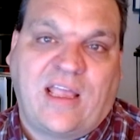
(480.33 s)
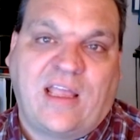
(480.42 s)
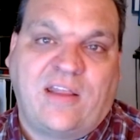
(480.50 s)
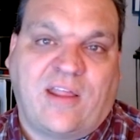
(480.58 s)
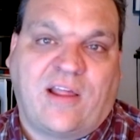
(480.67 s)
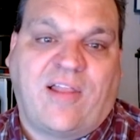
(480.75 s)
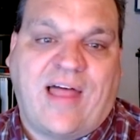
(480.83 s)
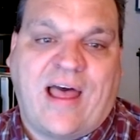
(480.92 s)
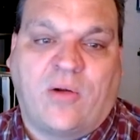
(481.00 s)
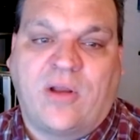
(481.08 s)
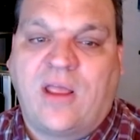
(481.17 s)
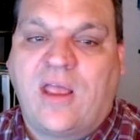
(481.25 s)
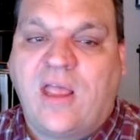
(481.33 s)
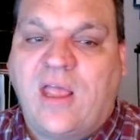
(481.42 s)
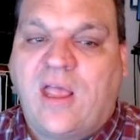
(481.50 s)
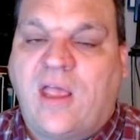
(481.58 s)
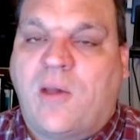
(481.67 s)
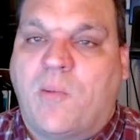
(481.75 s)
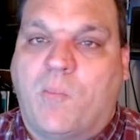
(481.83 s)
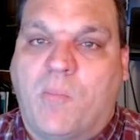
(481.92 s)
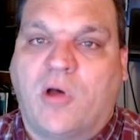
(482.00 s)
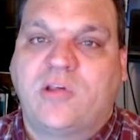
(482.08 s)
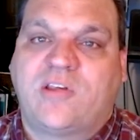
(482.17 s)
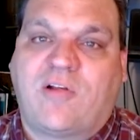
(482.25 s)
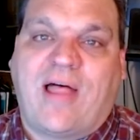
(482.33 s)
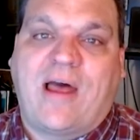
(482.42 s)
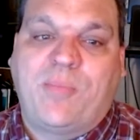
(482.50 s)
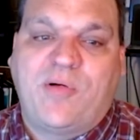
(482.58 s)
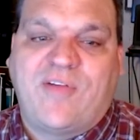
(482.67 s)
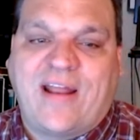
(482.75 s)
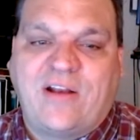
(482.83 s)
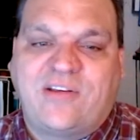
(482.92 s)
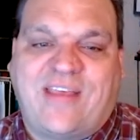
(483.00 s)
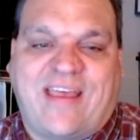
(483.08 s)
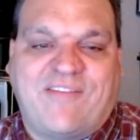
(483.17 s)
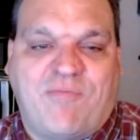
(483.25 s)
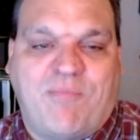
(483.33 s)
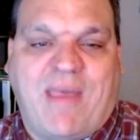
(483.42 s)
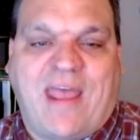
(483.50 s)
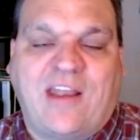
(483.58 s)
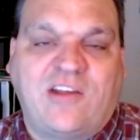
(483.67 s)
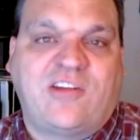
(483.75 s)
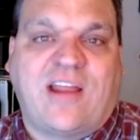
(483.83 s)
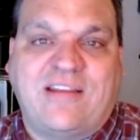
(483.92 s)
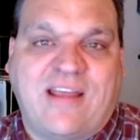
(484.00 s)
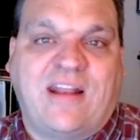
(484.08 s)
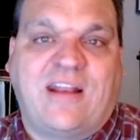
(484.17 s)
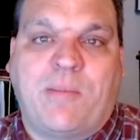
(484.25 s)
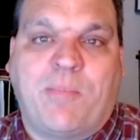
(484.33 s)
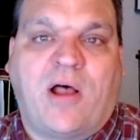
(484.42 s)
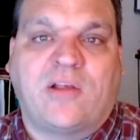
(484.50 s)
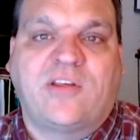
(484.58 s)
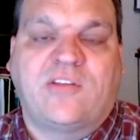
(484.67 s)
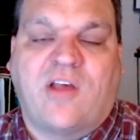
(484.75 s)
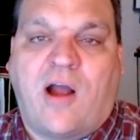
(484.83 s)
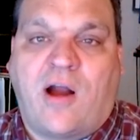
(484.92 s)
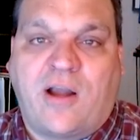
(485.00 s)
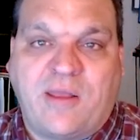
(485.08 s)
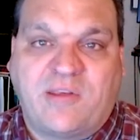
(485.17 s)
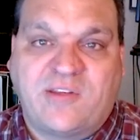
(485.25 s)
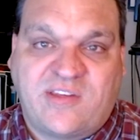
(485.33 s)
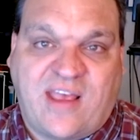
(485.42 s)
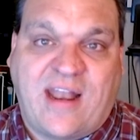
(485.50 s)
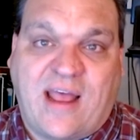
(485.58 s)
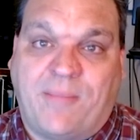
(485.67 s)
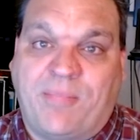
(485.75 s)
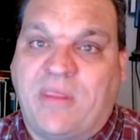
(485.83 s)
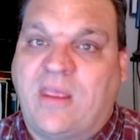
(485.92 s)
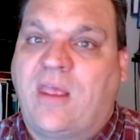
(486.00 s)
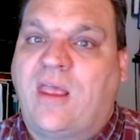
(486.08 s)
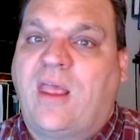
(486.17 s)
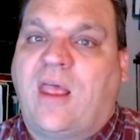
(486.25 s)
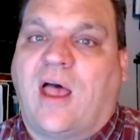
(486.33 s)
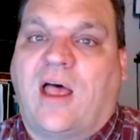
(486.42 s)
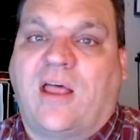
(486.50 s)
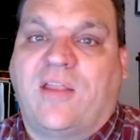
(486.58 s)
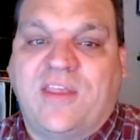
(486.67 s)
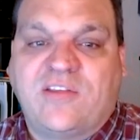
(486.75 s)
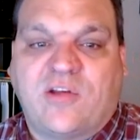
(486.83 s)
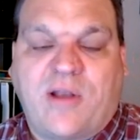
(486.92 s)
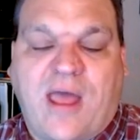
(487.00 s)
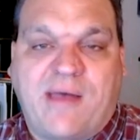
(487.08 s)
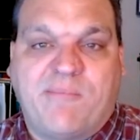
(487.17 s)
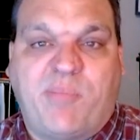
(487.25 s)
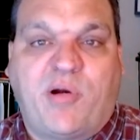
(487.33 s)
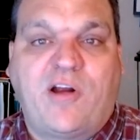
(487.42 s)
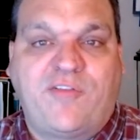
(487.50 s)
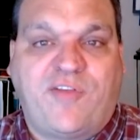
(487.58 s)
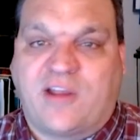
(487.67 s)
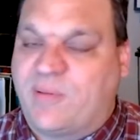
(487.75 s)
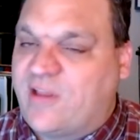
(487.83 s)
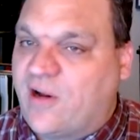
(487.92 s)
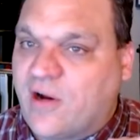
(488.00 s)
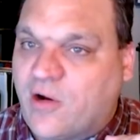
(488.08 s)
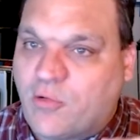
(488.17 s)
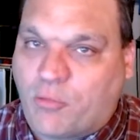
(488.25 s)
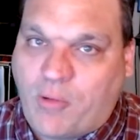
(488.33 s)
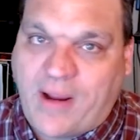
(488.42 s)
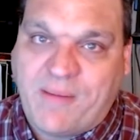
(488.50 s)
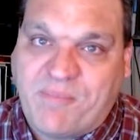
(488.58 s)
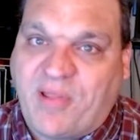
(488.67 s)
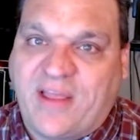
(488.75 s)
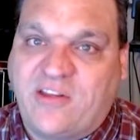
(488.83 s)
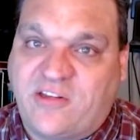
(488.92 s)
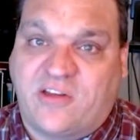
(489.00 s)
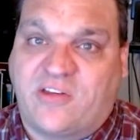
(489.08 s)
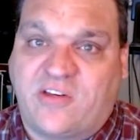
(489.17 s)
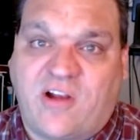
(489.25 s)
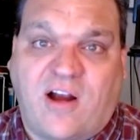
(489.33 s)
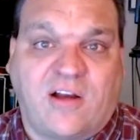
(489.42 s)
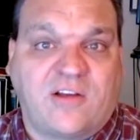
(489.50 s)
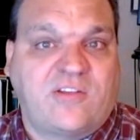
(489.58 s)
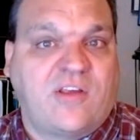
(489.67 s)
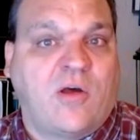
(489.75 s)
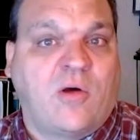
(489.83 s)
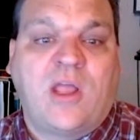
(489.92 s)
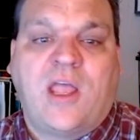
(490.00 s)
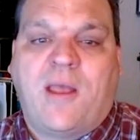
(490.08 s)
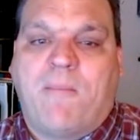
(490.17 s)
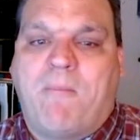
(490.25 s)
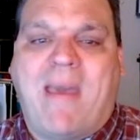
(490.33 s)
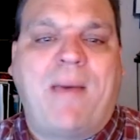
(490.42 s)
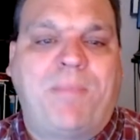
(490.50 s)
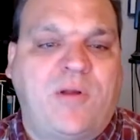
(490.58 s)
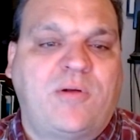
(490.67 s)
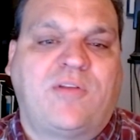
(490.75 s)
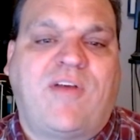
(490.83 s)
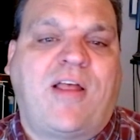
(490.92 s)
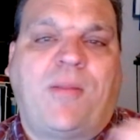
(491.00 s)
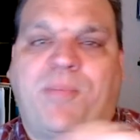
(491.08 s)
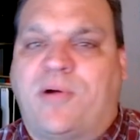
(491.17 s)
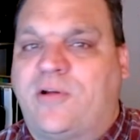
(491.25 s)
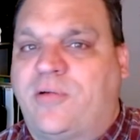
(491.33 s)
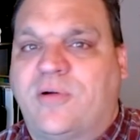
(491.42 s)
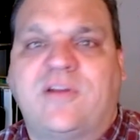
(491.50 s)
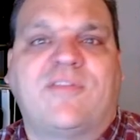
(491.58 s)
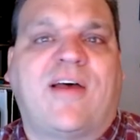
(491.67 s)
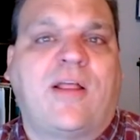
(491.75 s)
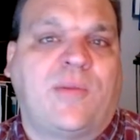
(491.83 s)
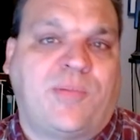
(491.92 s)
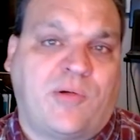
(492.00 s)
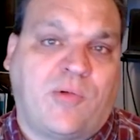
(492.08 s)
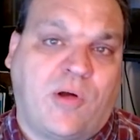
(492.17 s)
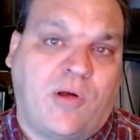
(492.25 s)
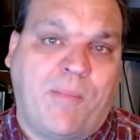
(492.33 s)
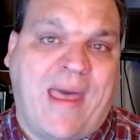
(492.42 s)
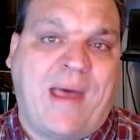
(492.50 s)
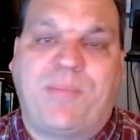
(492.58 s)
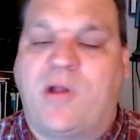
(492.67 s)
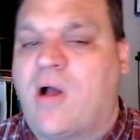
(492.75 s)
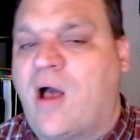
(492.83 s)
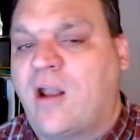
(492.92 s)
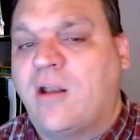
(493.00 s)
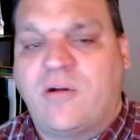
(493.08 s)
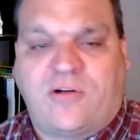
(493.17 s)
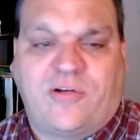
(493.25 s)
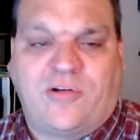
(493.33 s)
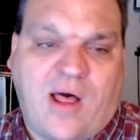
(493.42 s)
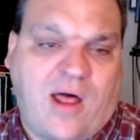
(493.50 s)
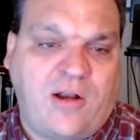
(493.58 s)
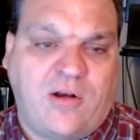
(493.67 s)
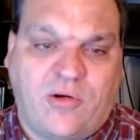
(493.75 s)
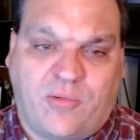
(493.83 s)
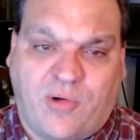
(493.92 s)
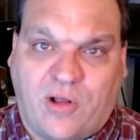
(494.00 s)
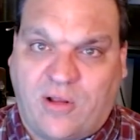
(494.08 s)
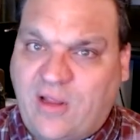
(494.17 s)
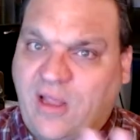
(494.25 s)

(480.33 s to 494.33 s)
in the cloud. Most cloud providers have managed identity policies already set up. These are not perfect, but they're a great place to start. So map your developer to a developer role, map your auditor to an auditor role,